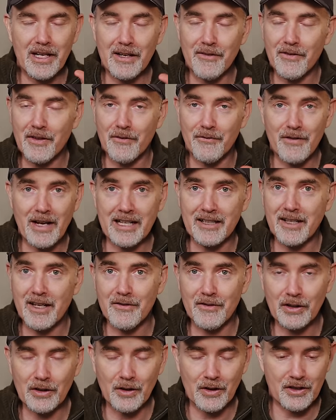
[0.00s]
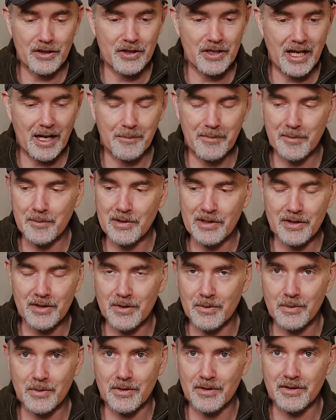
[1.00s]
even the fact I even got a sharp
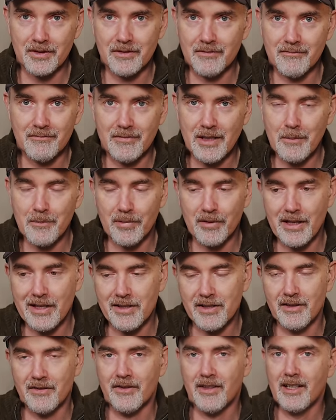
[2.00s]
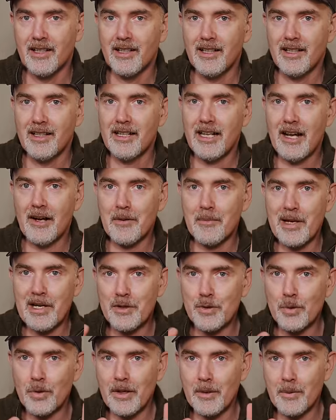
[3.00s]
image was impressive. Now, to make sure